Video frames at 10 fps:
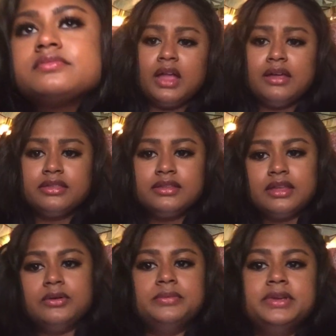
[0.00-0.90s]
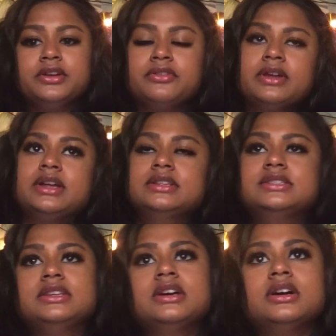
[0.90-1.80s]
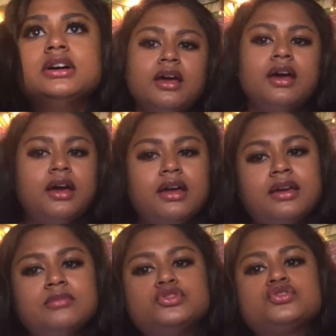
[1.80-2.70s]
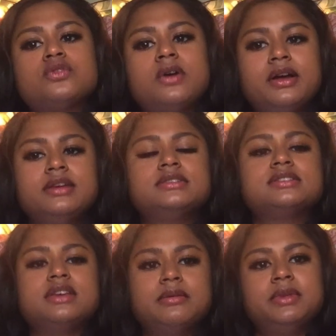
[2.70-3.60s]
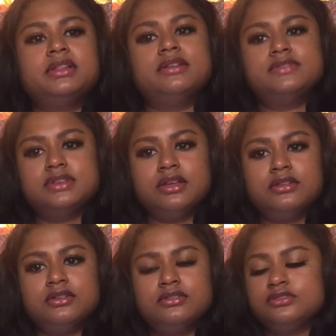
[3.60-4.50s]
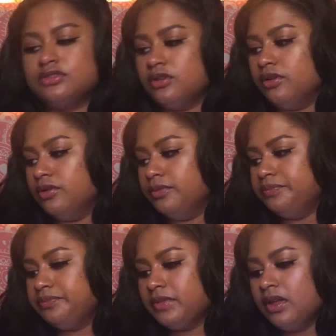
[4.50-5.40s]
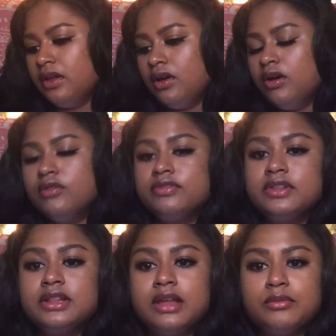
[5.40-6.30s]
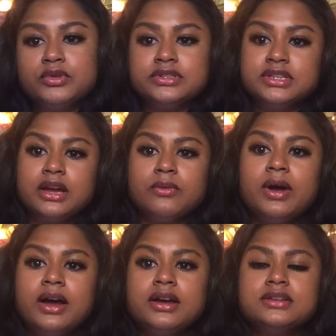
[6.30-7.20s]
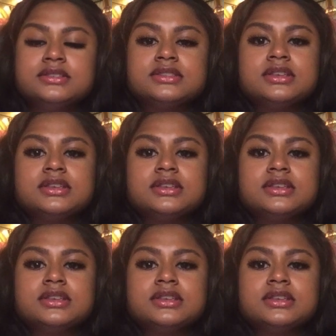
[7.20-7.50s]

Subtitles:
I think that would be a great idea. I am trying to get my life together, so hopefully a lot more DIYs,